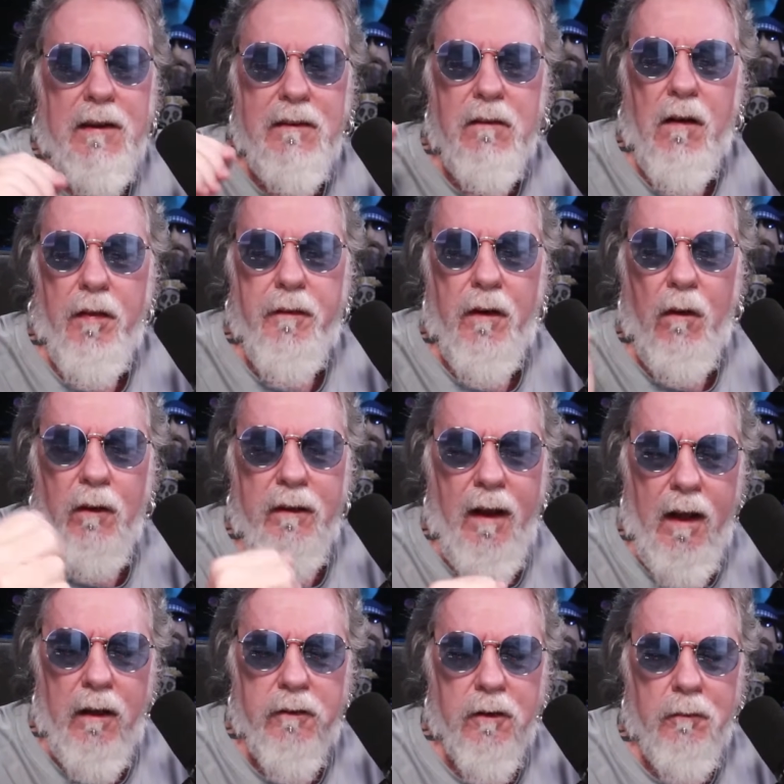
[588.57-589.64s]
He's going to throw a
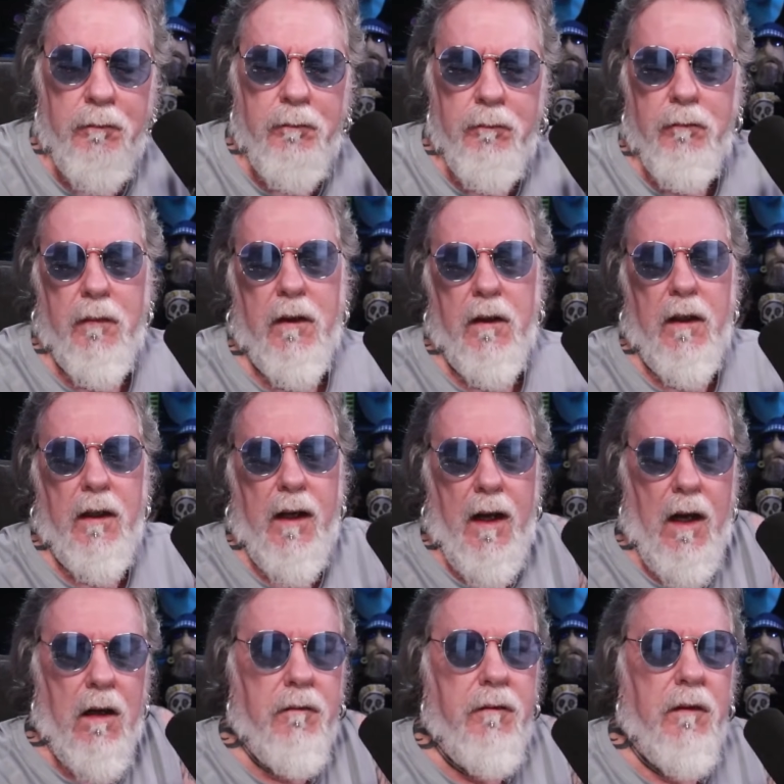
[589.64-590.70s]
tantrum and
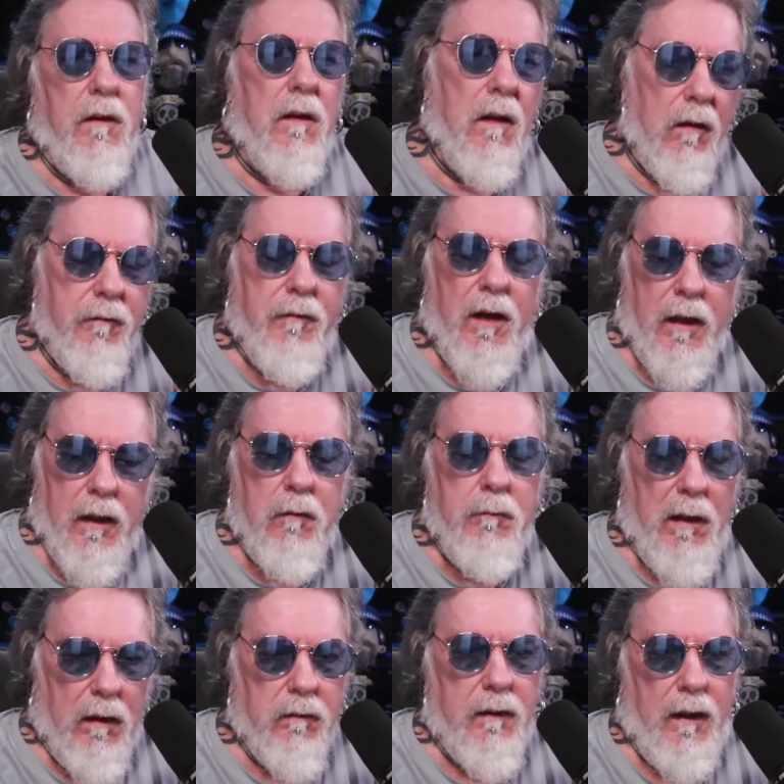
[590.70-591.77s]
have a fucking
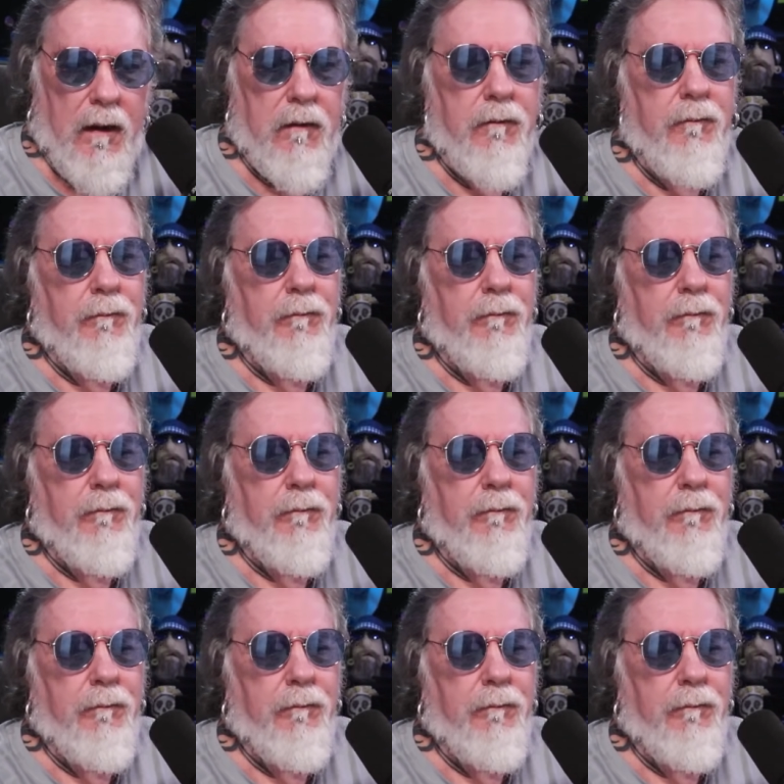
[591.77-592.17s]
meltdown.